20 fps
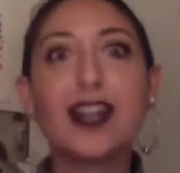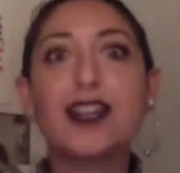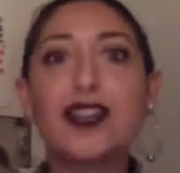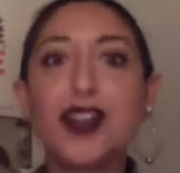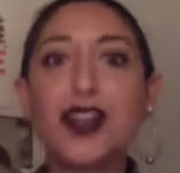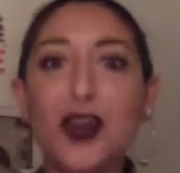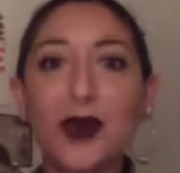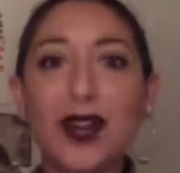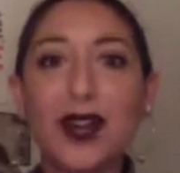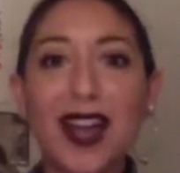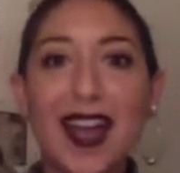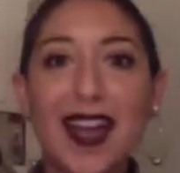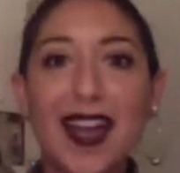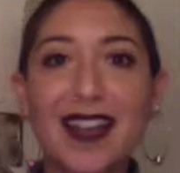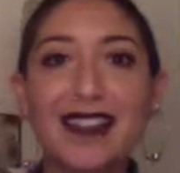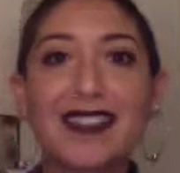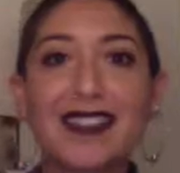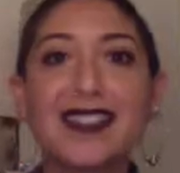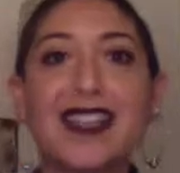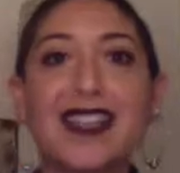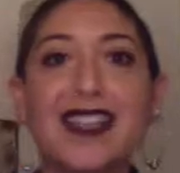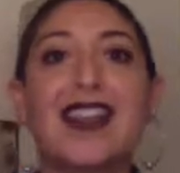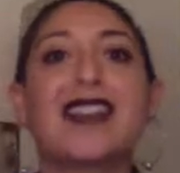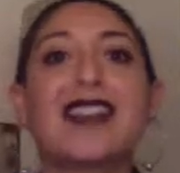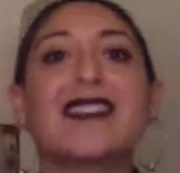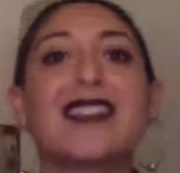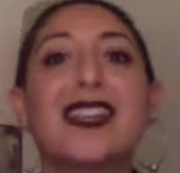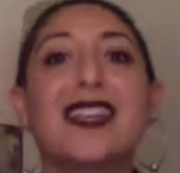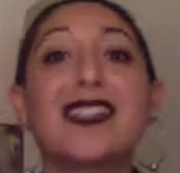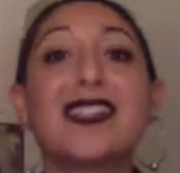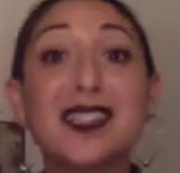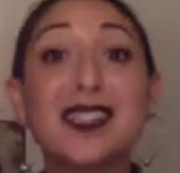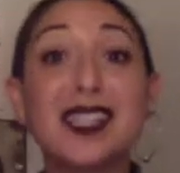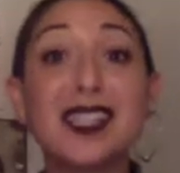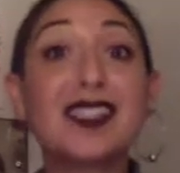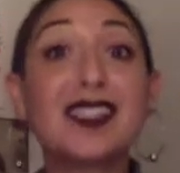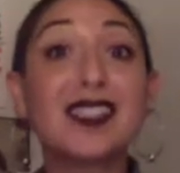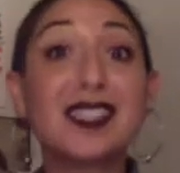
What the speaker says: know it as a sixth